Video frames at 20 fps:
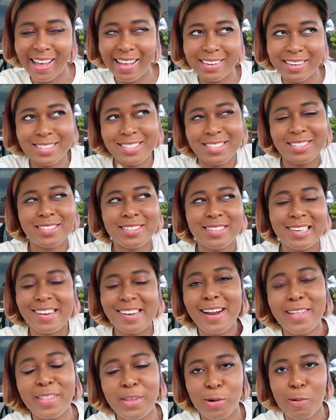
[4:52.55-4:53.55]
It's
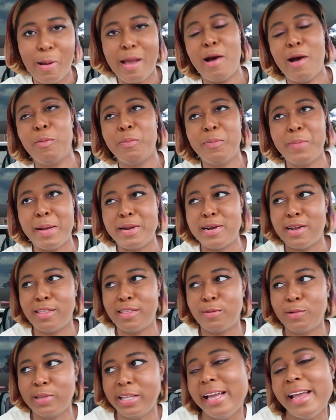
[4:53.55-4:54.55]
nothing to write home about,
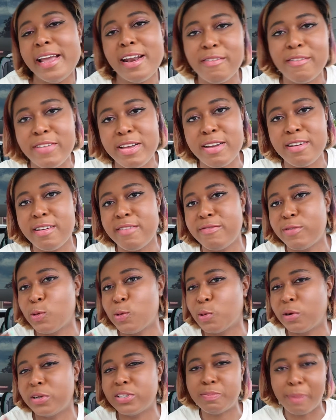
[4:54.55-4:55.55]
nothing really innovative
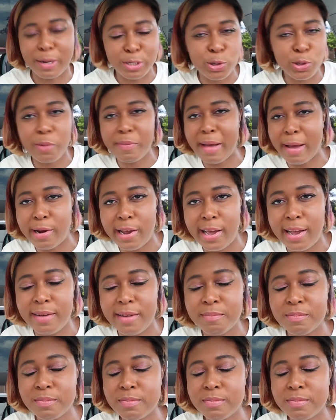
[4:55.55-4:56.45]
or special about it.